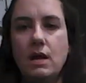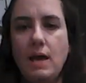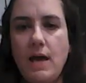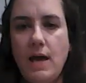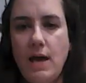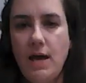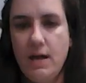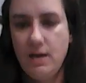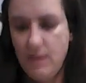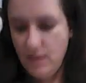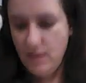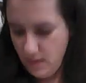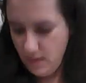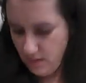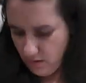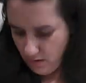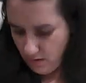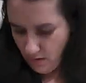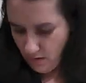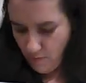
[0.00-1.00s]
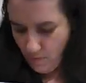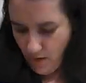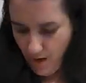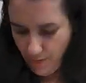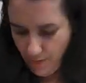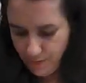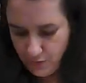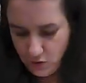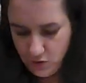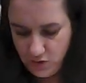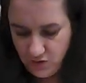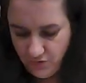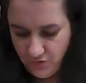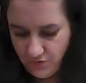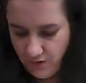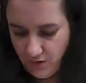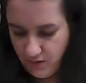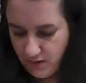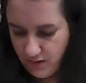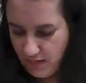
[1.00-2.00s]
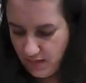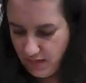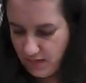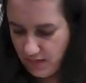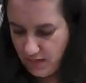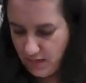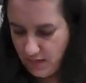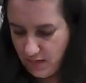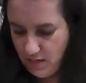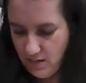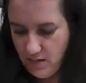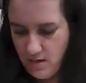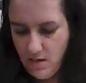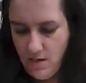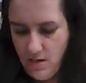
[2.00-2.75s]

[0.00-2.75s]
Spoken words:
and the map is just filled in.